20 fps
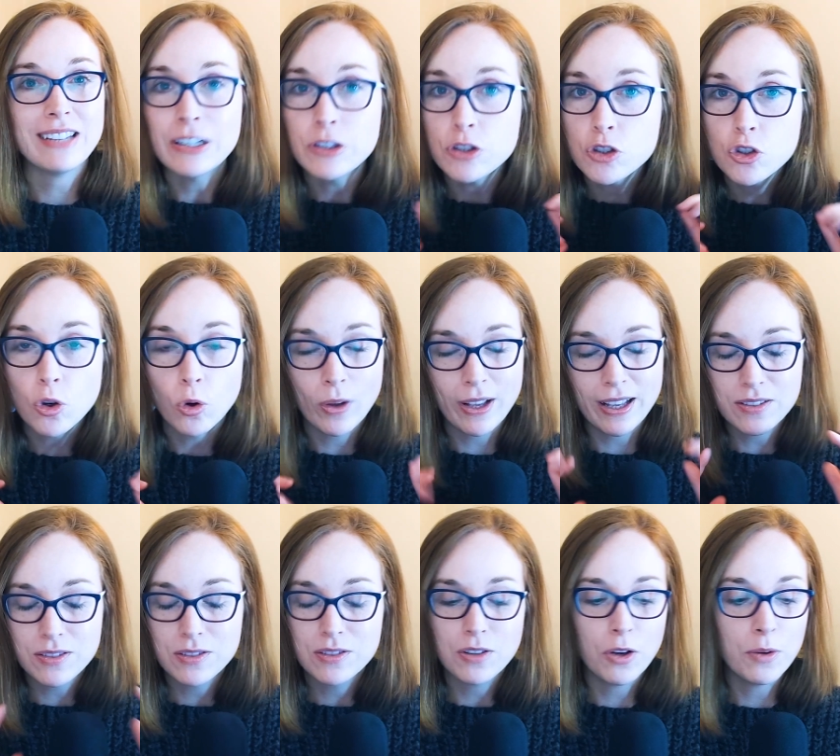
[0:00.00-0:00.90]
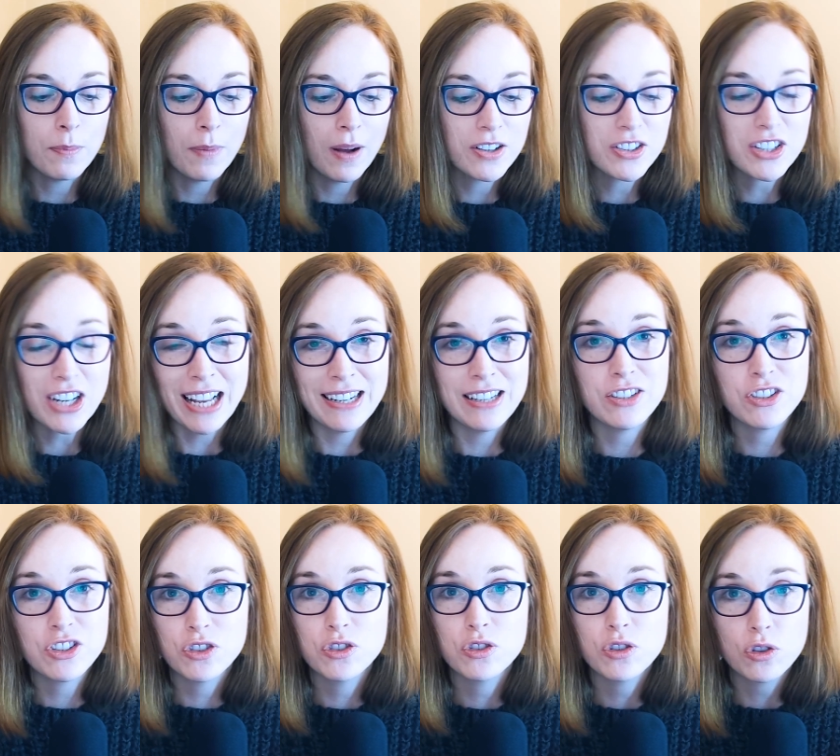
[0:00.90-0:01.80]
enjoy it so much, and
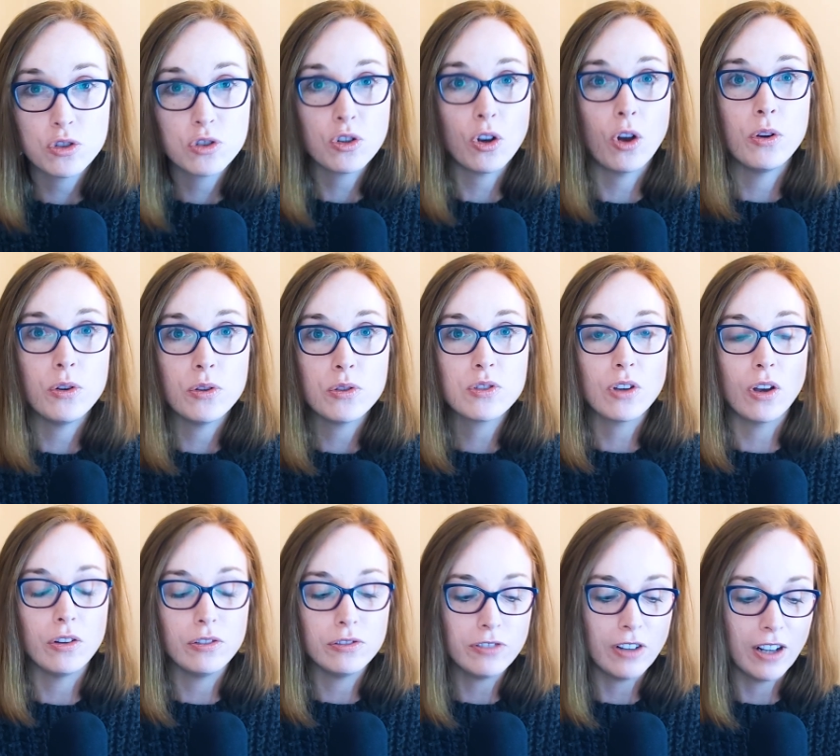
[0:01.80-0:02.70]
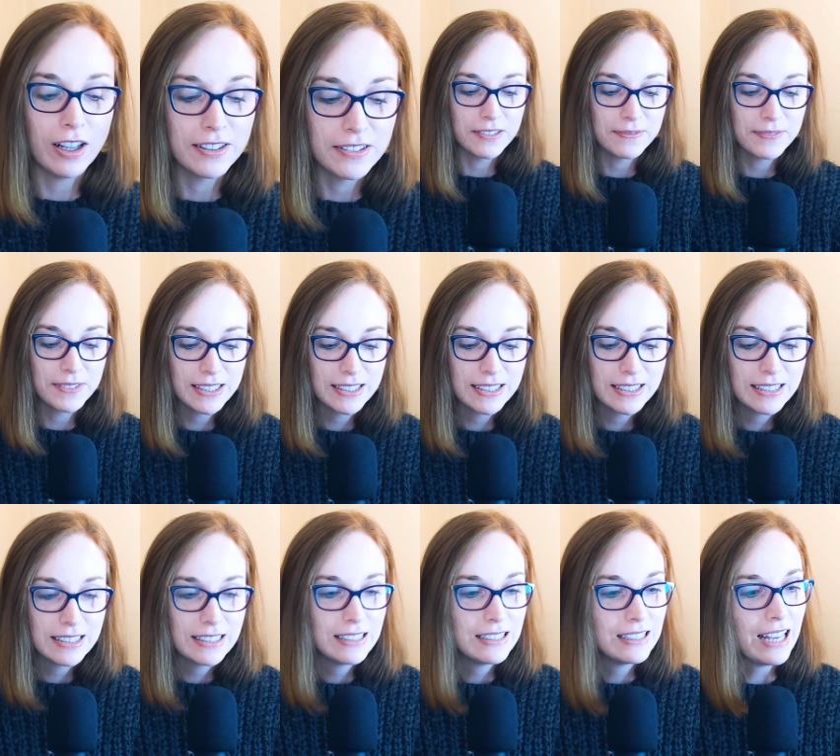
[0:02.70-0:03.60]
it's just so fun.
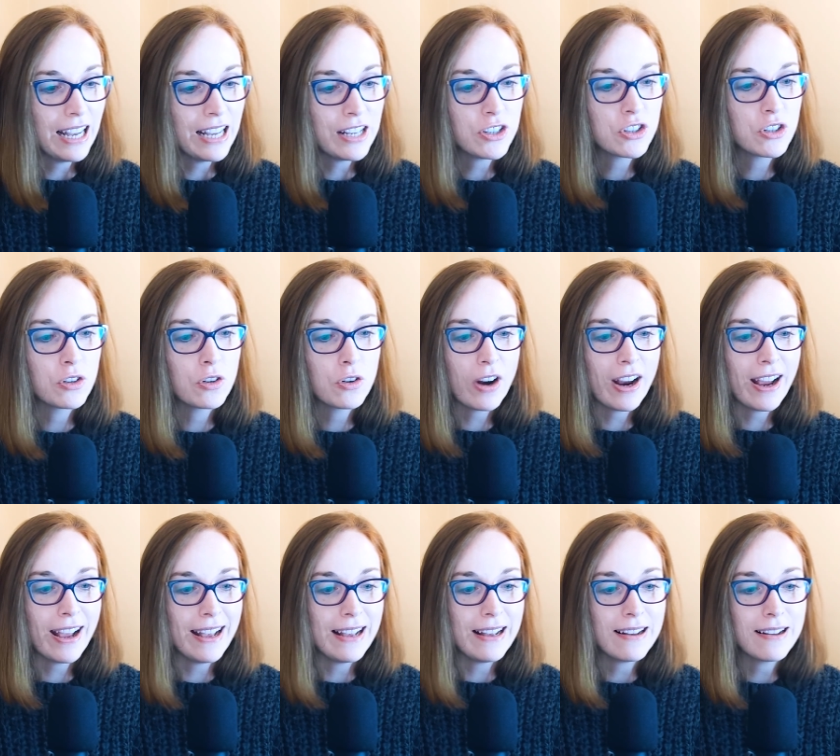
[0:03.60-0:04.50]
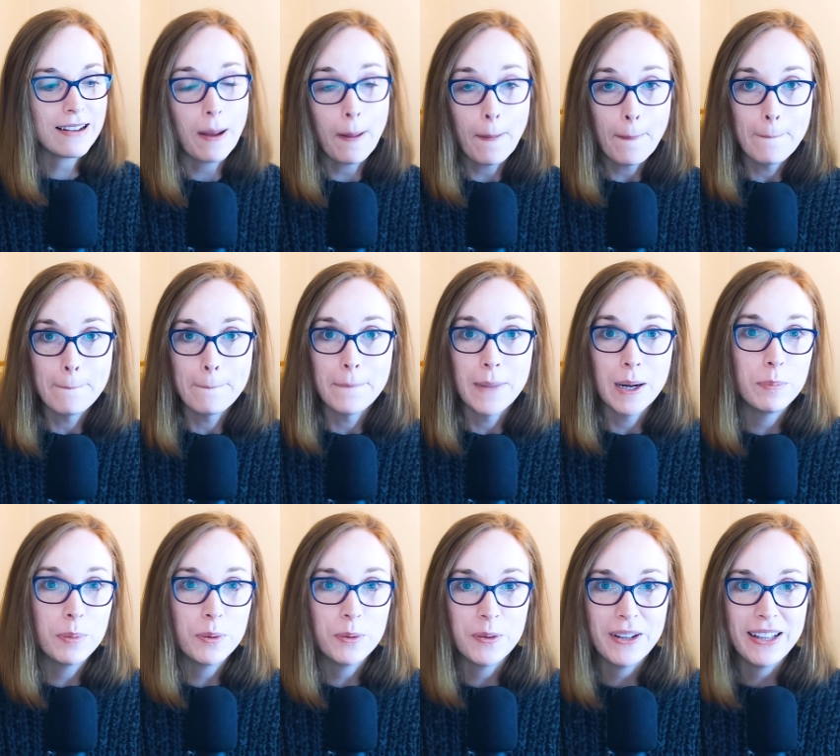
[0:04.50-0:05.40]
Ancient Grey, my
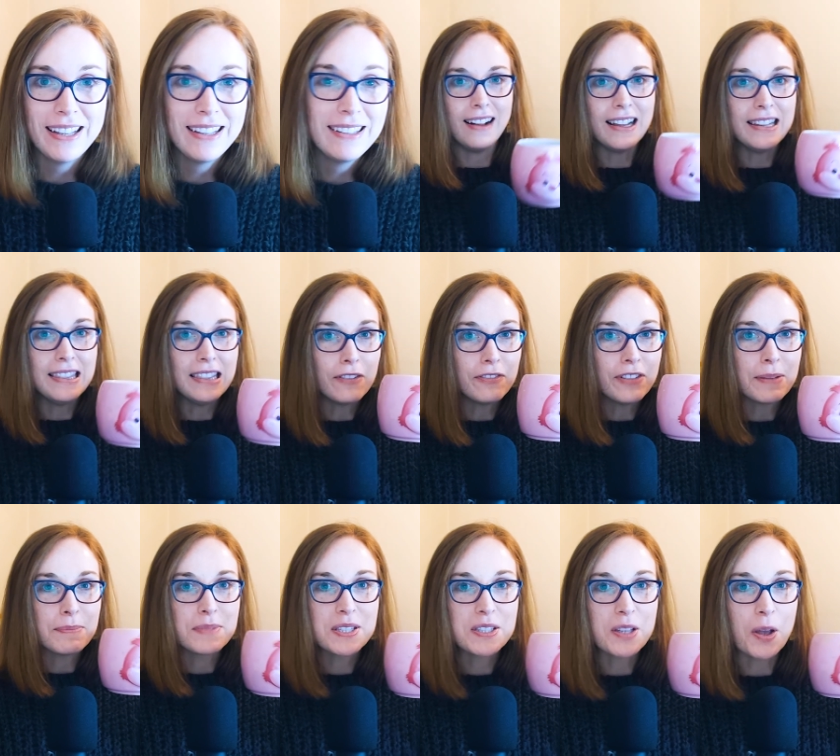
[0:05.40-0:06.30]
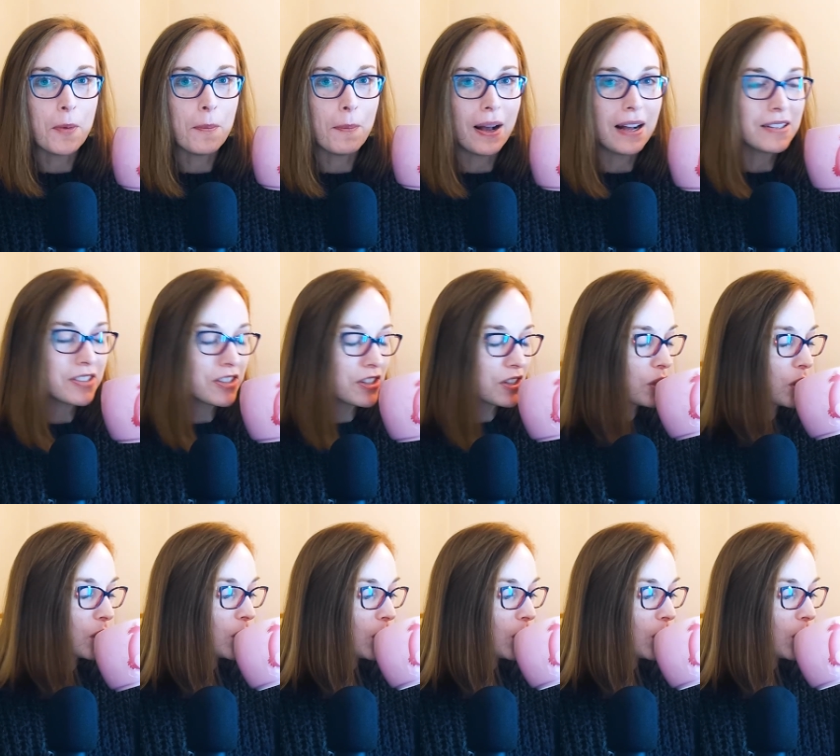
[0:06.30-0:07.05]
boy. I love him so much.